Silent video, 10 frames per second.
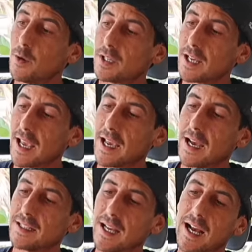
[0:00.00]
know what to get,
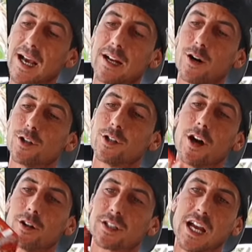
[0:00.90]
guys. I had $100
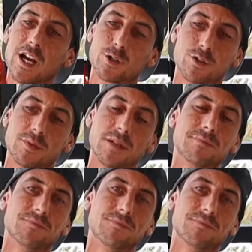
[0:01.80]
cash on me.